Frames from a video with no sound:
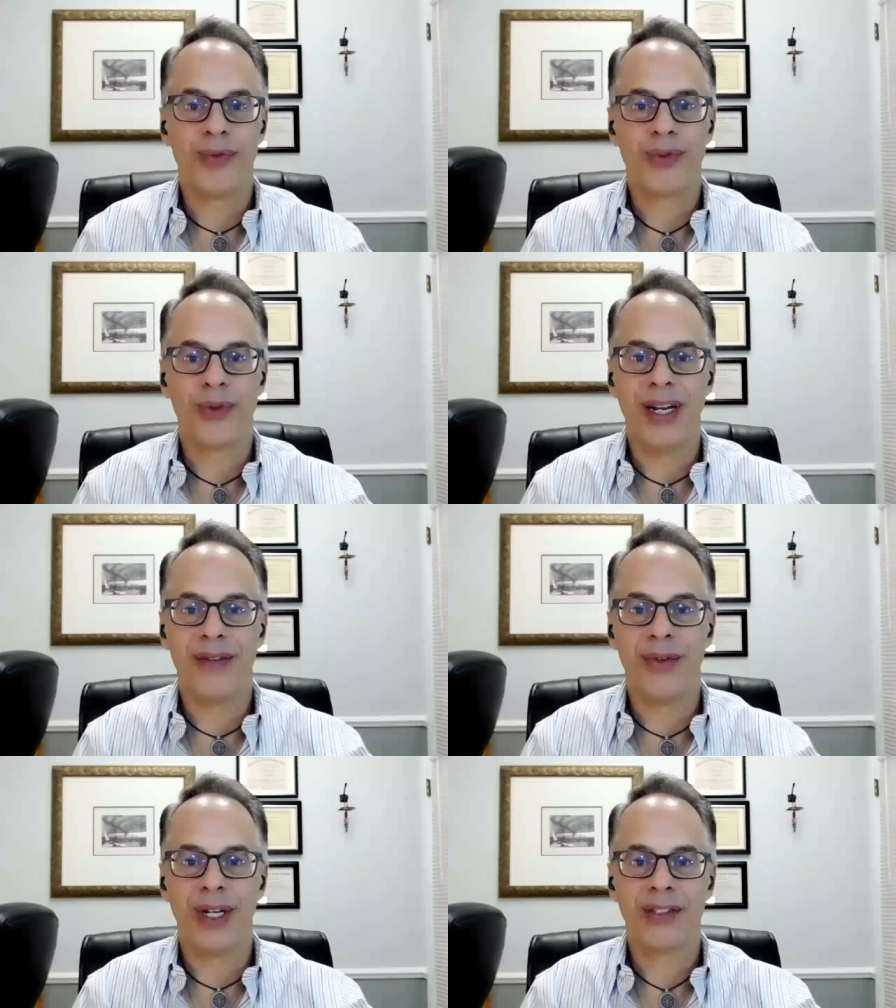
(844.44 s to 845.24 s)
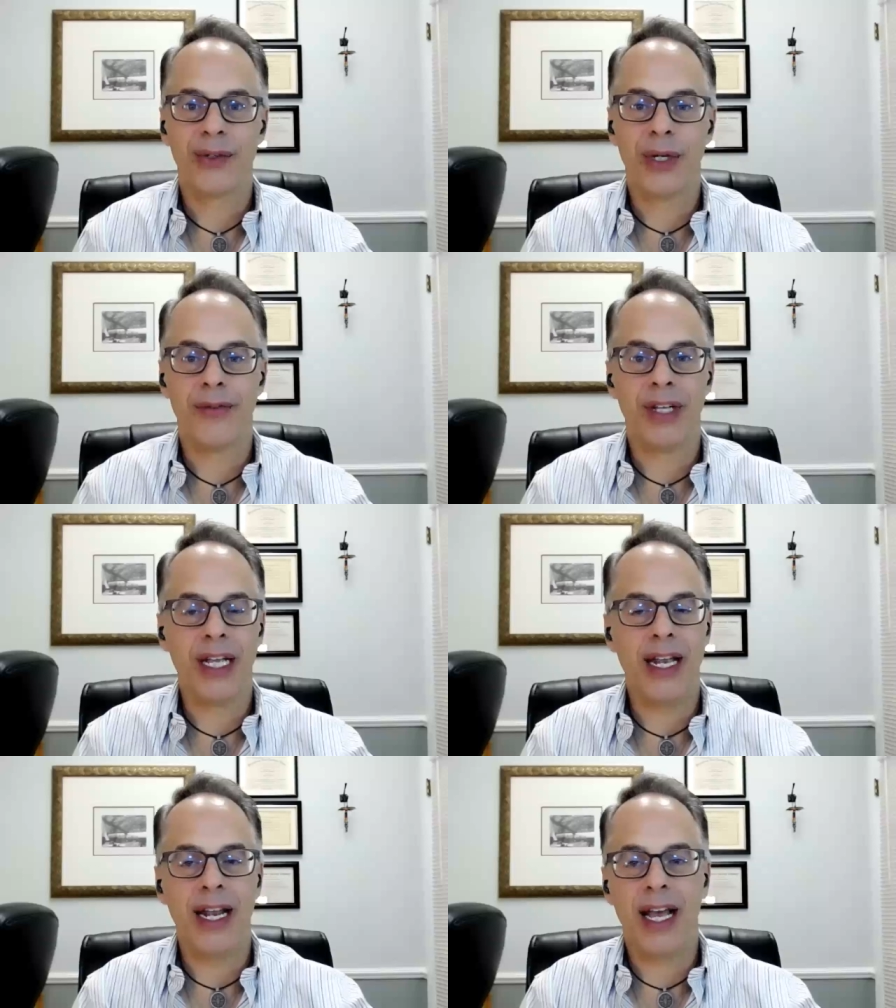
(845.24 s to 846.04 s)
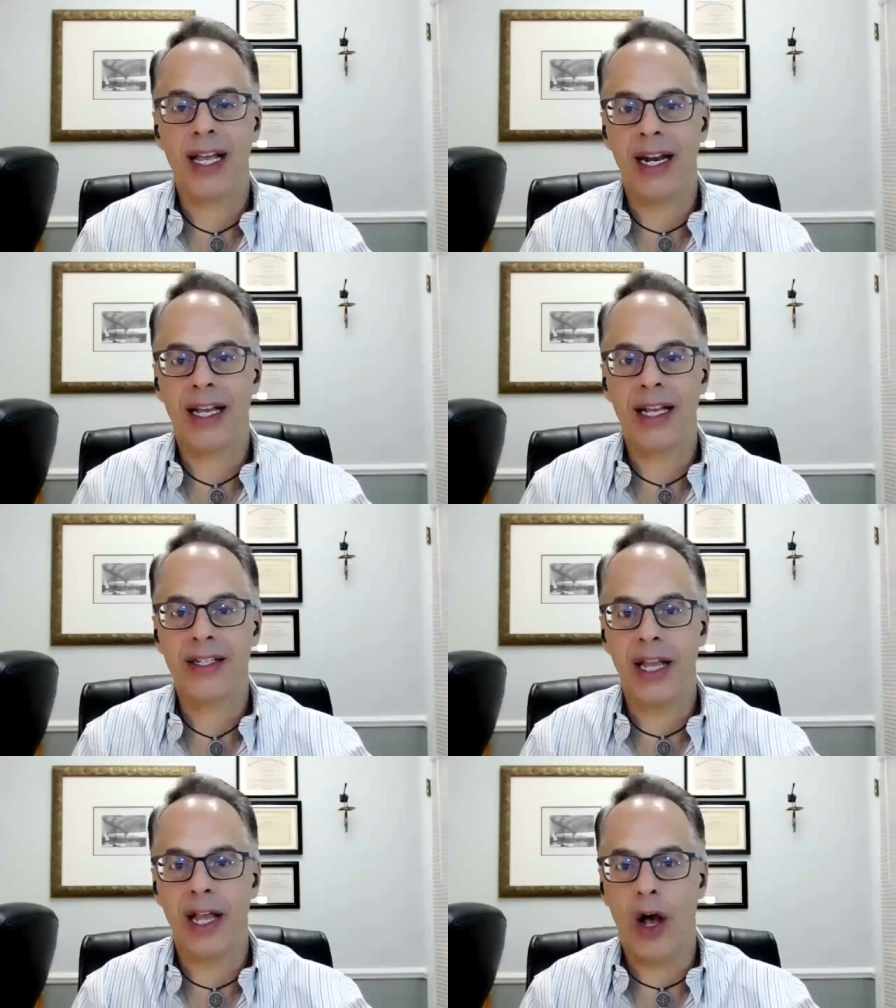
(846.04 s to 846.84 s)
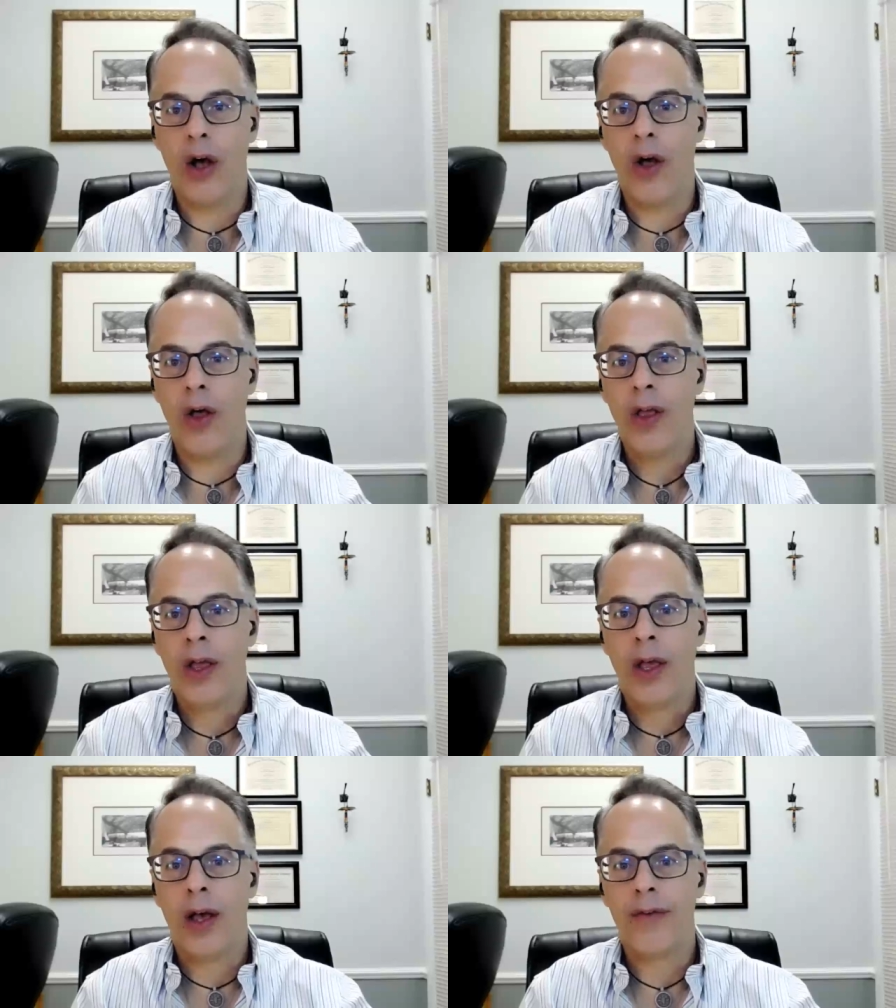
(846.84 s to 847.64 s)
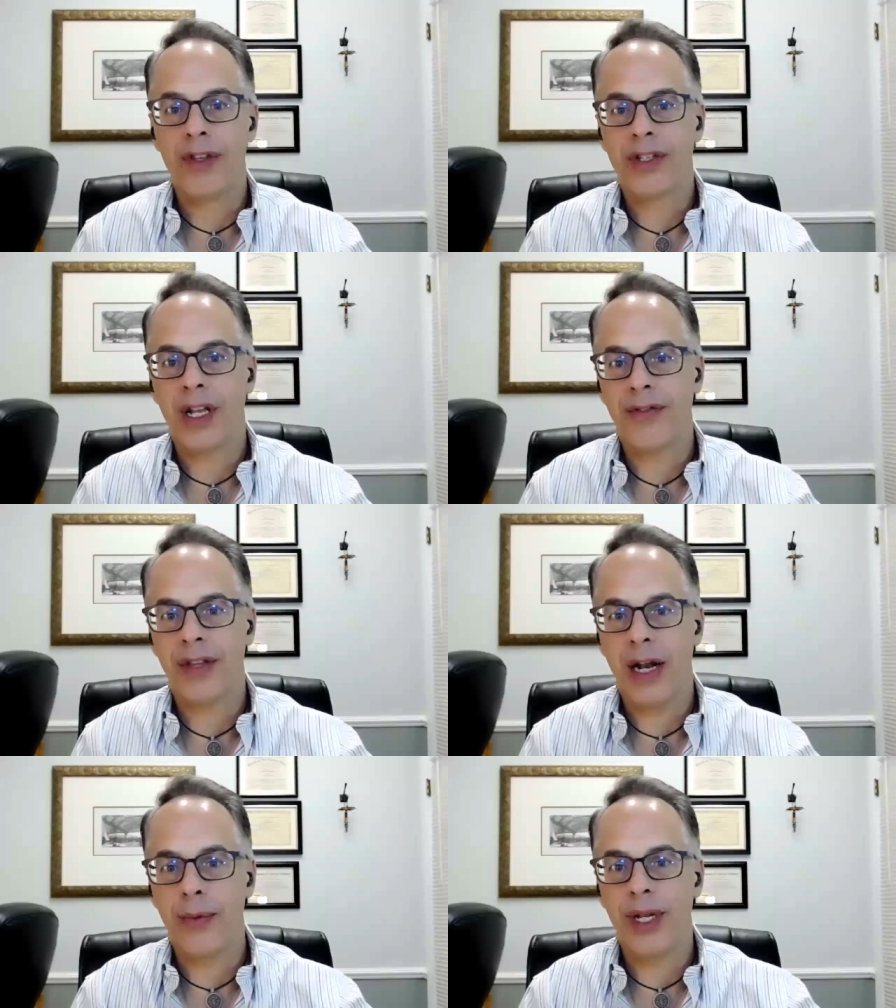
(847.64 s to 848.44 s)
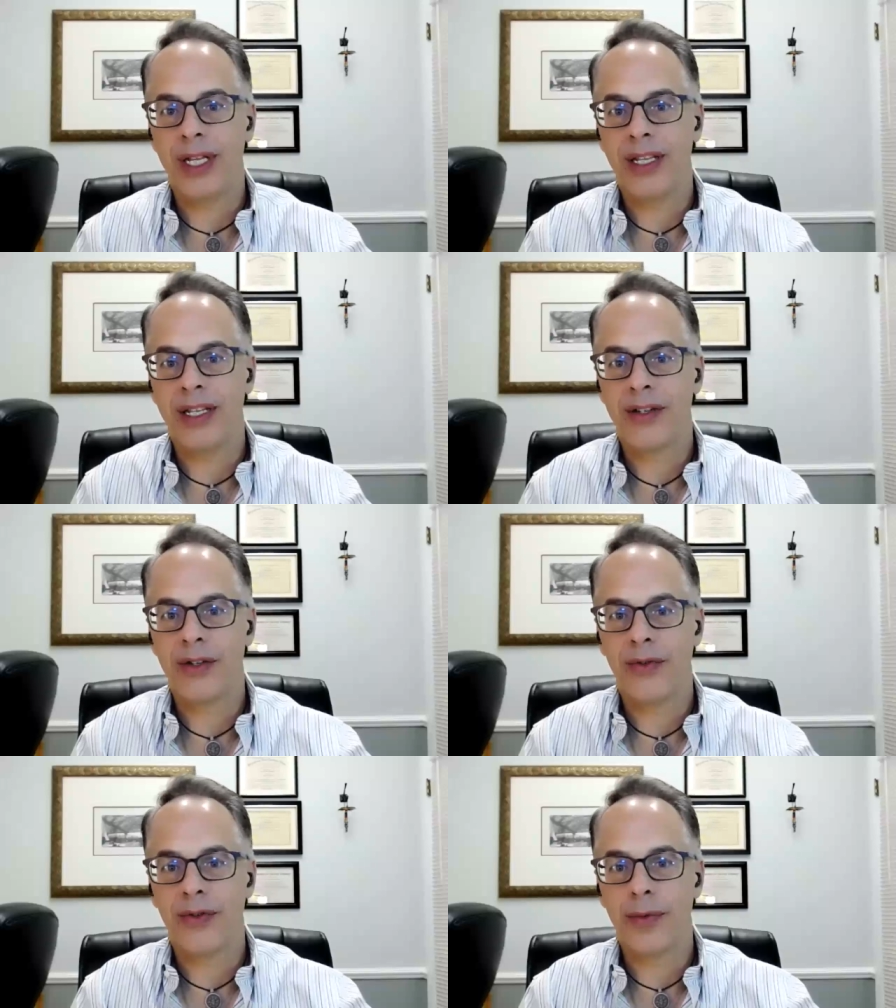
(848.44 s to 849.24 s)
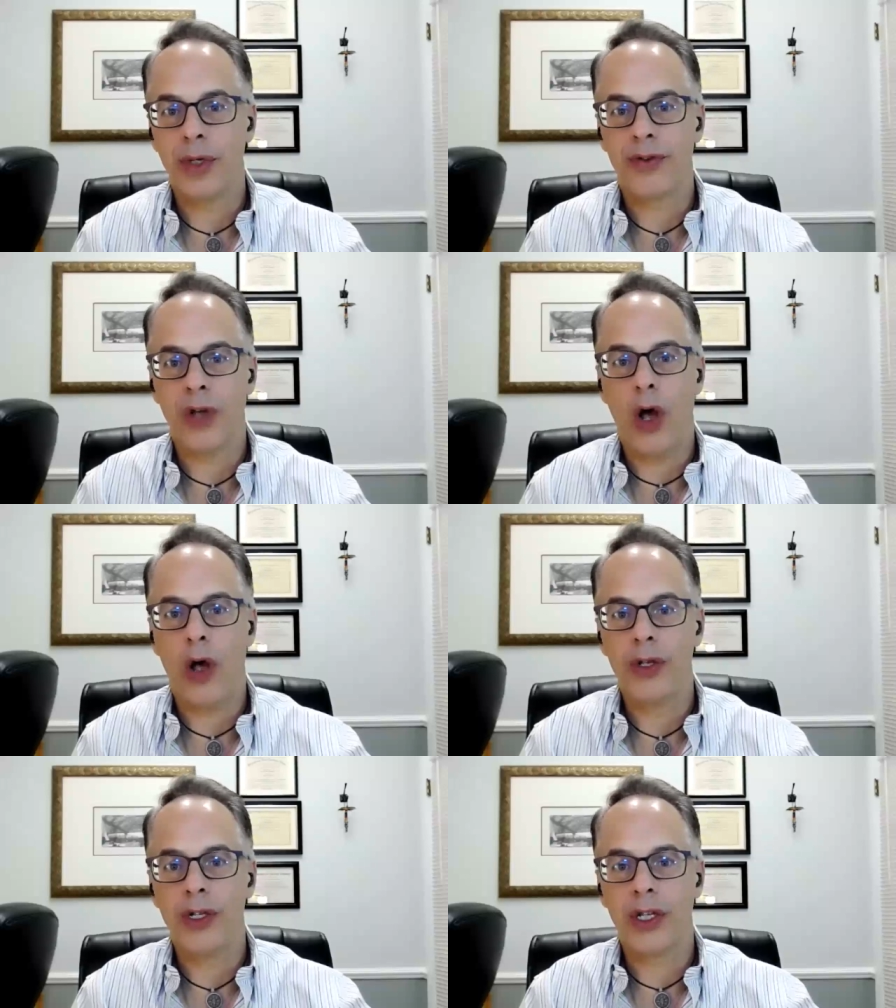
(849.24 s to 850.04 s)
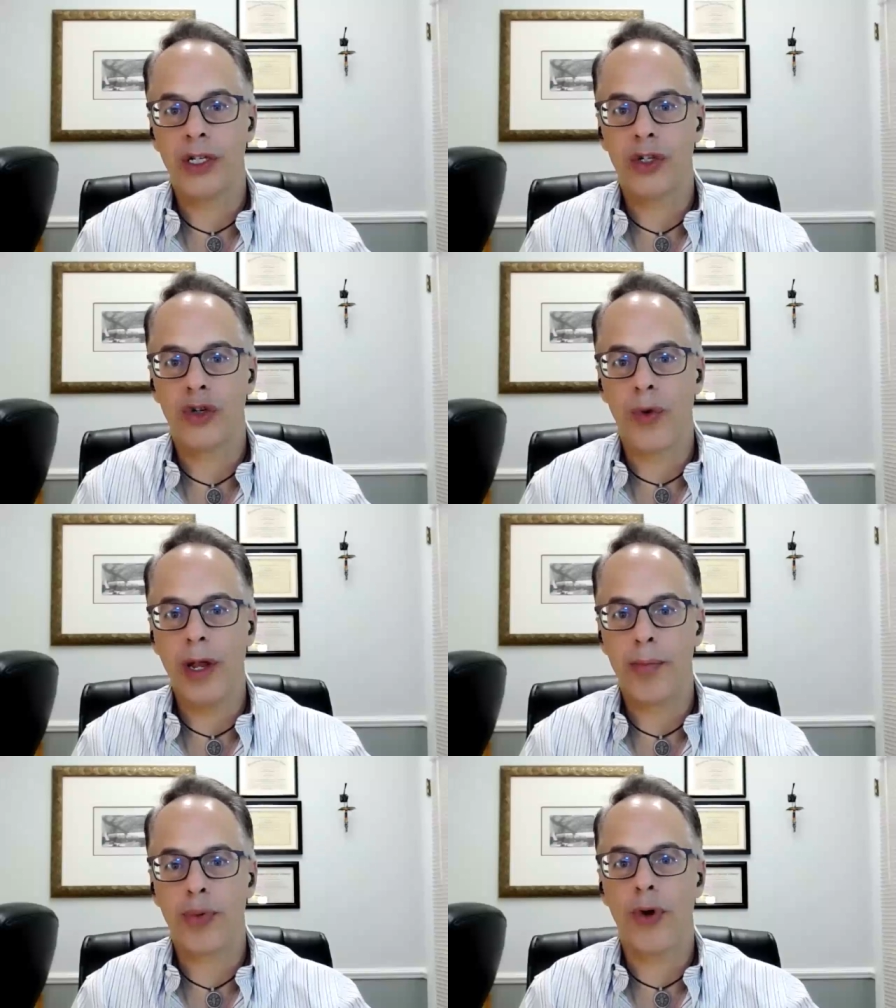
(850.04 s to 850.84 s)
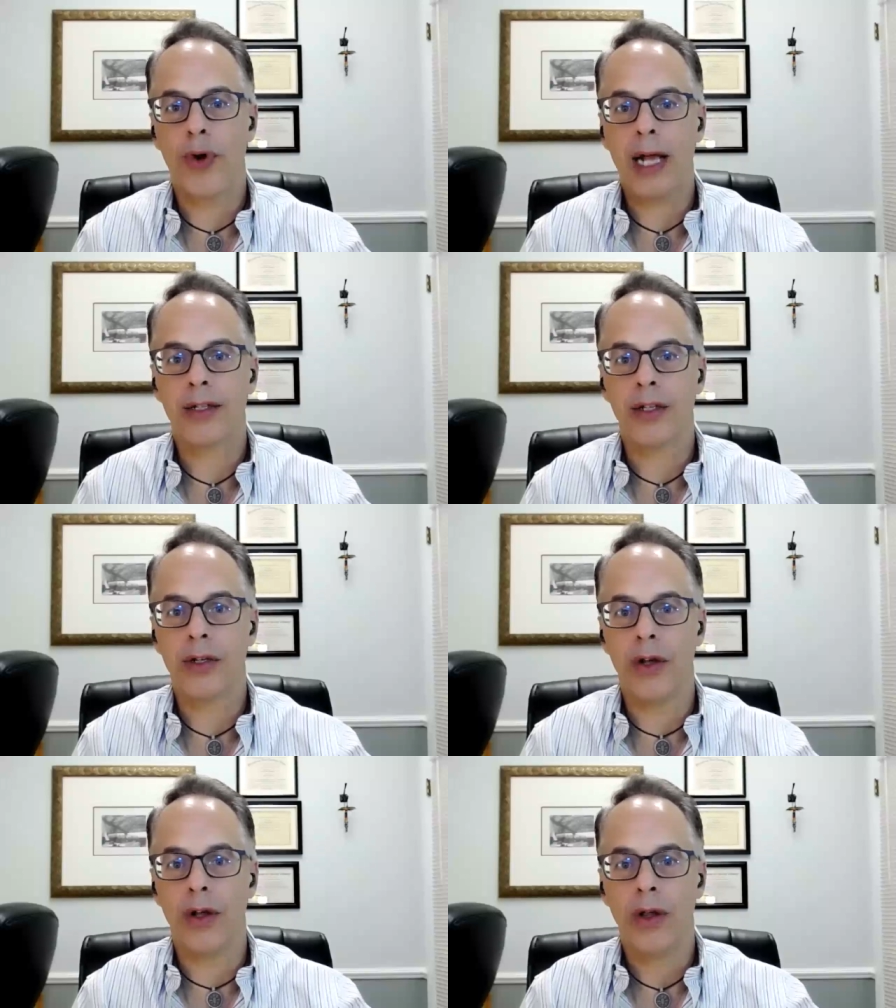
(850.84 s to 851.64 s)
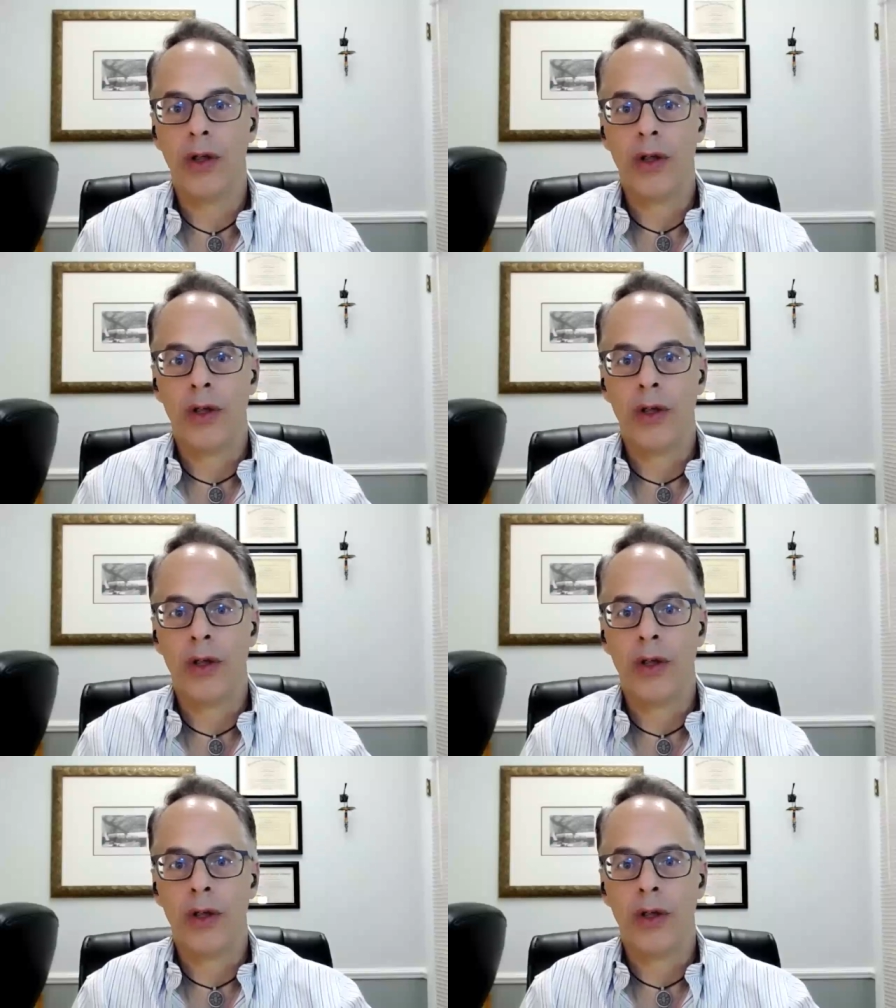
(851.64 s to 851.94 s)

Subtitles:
Great advice. And I got to say, all of the stuff that I read and listen to from you, it's always such great practical